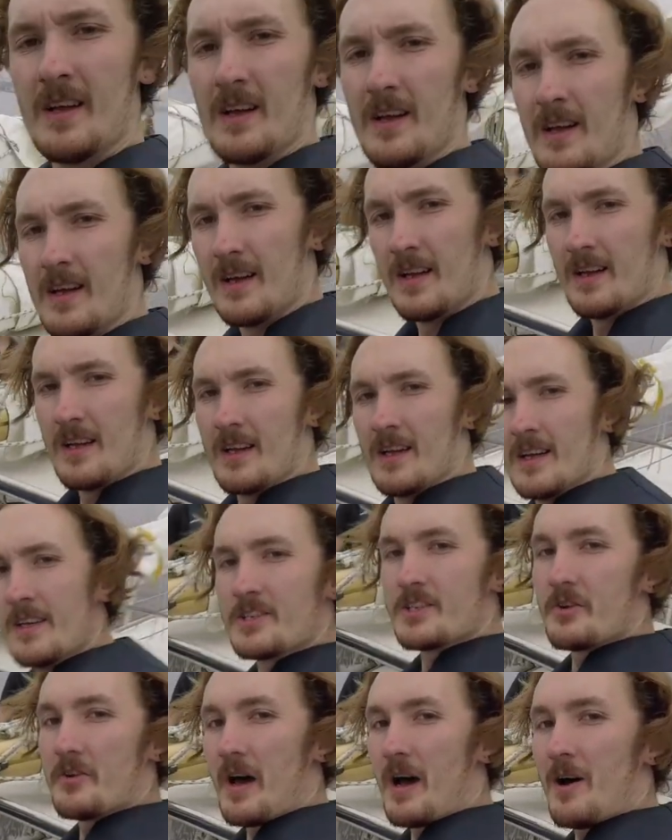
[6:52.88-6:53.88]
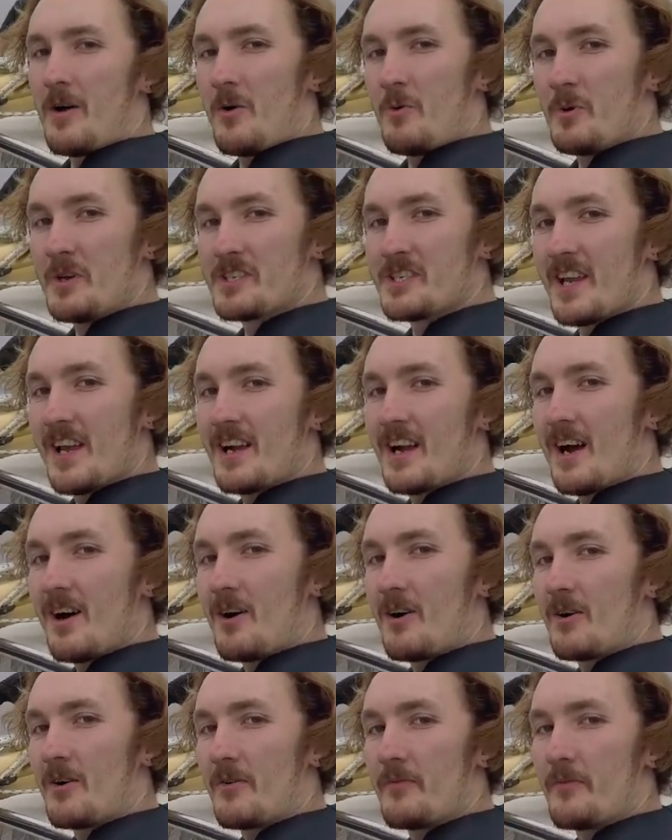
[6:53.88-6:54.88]
Cheers. So now we take
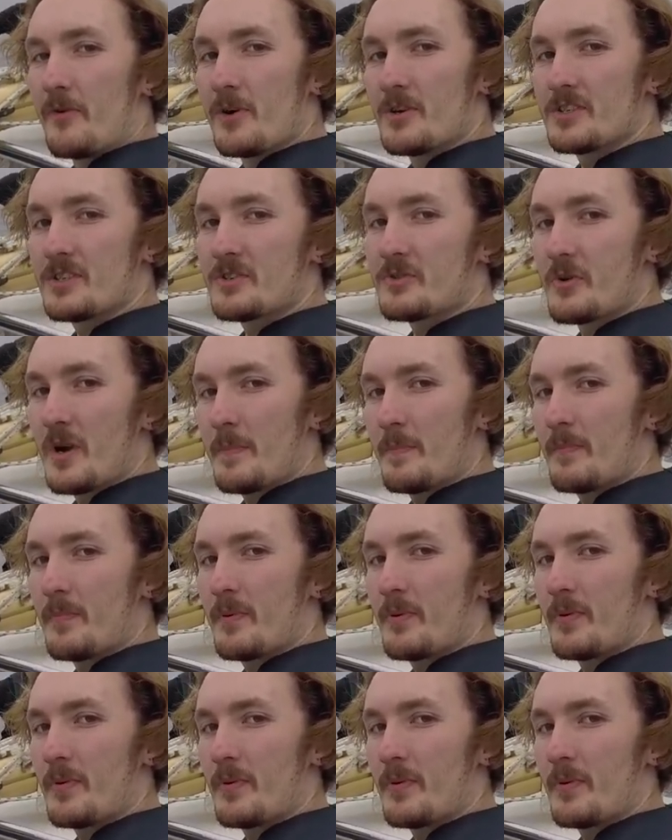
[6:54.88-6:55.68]
our first trip